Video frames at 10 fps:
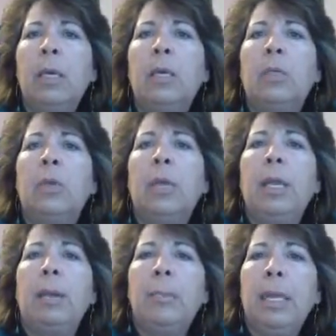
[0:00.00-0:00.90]
so
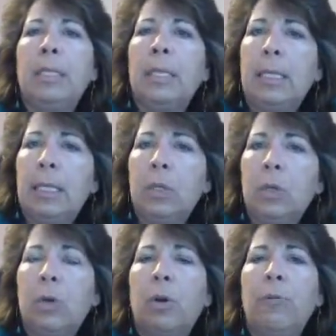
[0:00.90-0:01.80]
that it makes it
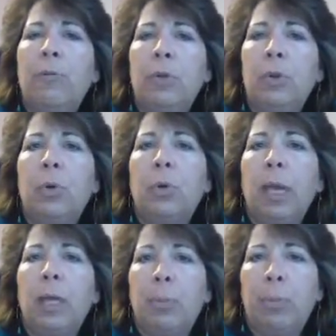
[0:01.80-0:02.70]
easier for you to
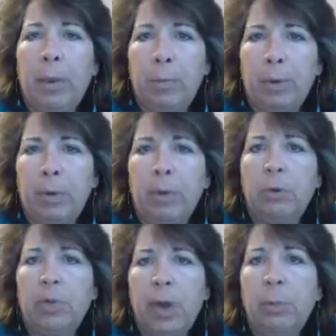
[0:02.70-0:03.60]
write your paper,
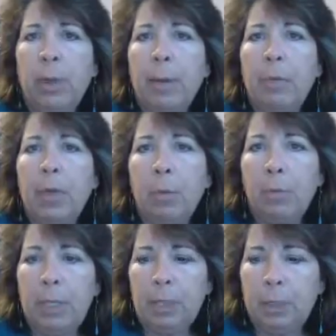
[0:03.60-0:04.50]
your final paper that
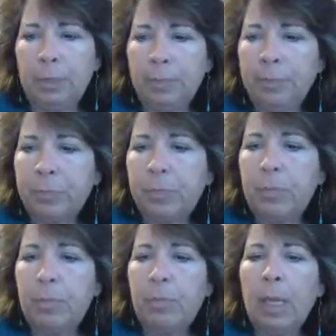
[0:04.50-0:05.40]
will be due.
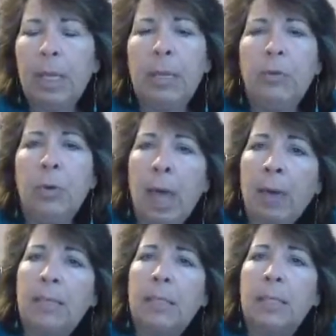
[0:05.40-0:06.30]
And if you
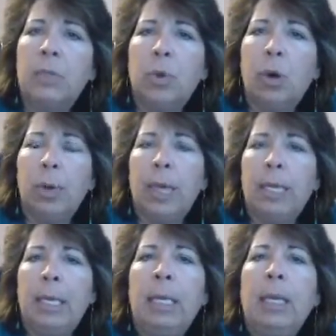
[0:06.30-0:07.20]
haven't done so
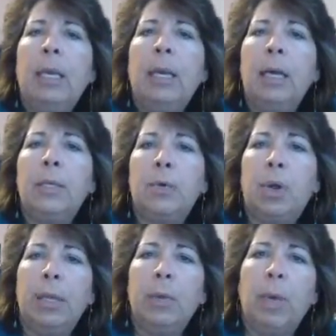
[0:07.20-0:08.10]
already, I
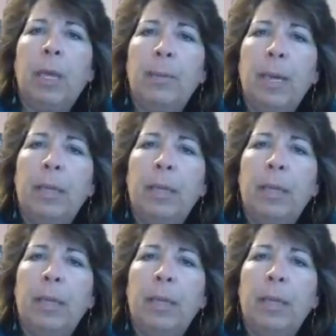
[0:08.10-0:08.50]
strongly recommend